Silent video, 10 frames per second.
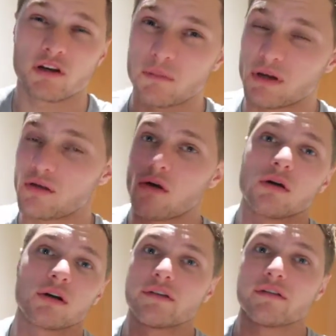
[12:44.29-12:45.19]
going to be
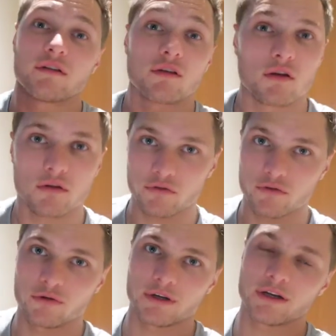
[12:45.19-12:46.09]
long because there's a lot of
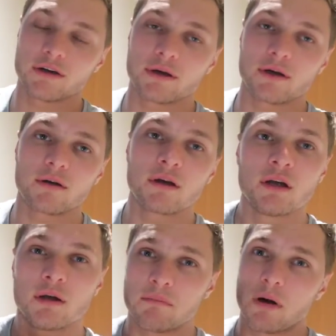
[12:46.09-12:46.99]
talking going on,
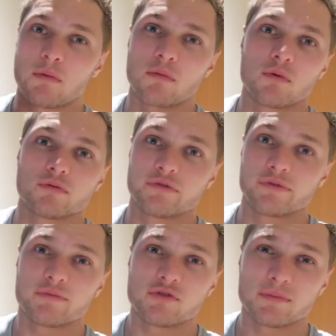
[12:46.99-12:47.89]
but we will do
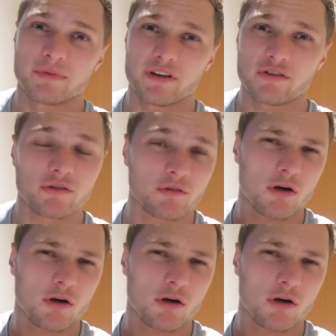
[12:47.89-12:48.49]
some gym sessions.